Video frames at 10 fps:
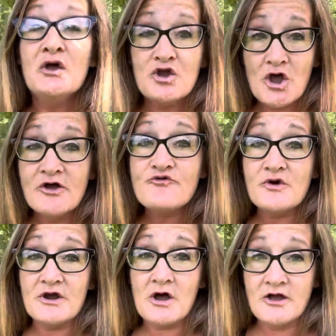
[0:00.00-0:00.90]
country
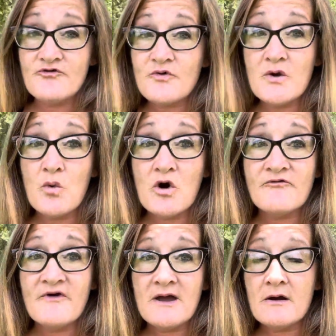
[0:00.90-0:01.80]
to country
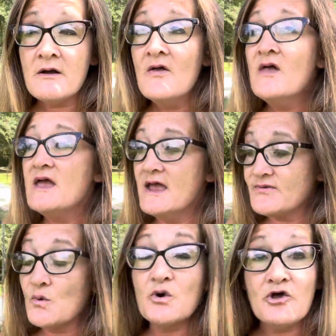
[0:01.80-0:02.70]
warfare.
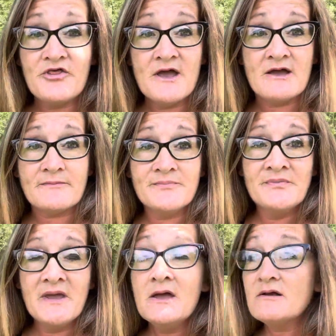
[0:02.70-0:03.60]
It's a real thing.
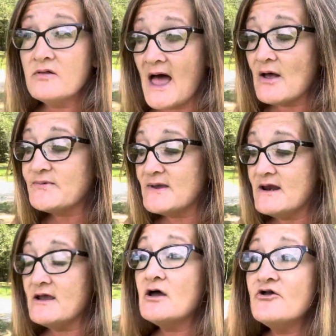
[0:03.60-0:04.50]
Cloud
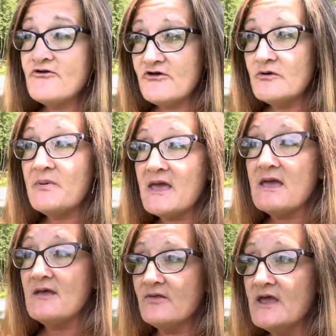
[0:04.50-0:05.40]
seeding should be
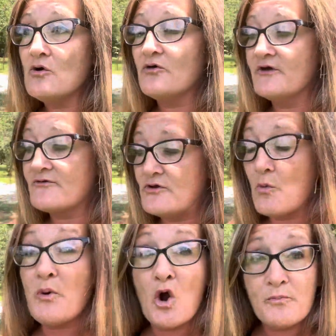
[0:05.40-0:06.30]
illegal. There's no
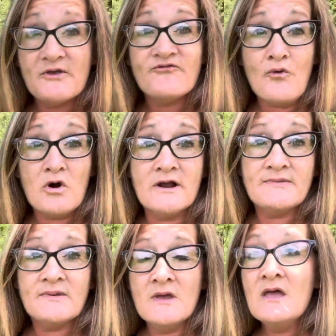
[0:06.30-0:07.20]
purpose for
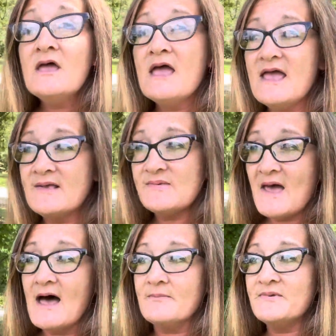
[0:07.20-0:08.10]
it,
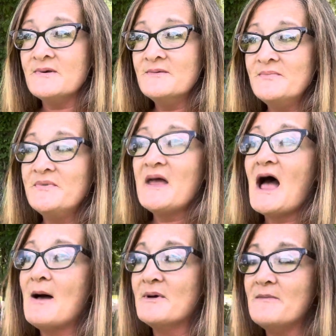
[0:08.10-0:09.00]
except
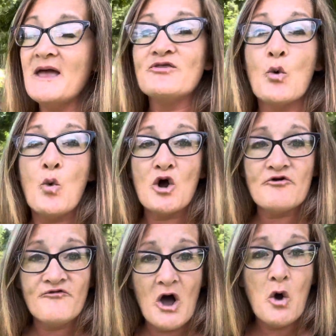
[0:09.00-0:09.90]
I'm going to make the
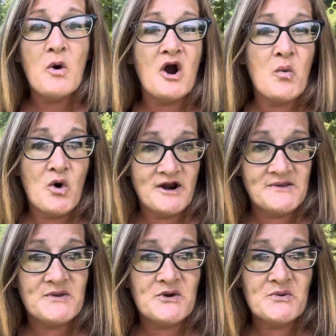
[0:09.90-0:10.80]
waterfall where I want it
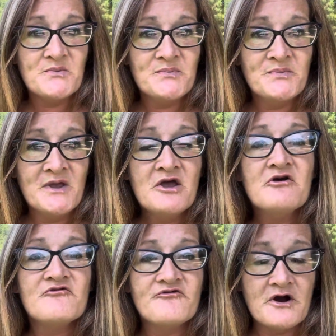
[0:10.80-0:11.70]
to
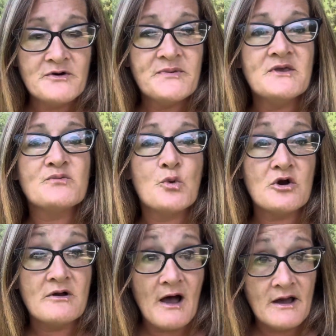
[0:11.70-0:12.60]
versus where
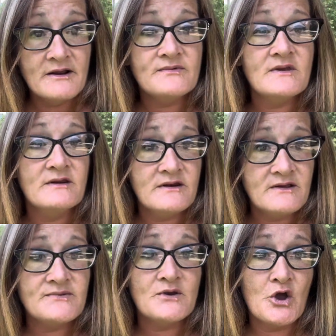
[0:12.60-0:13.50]
God intended
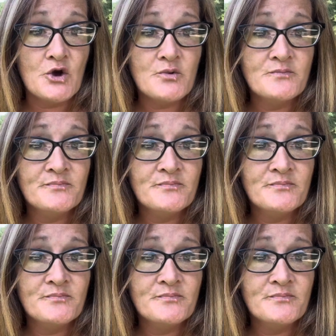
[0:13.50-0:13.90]
it to go.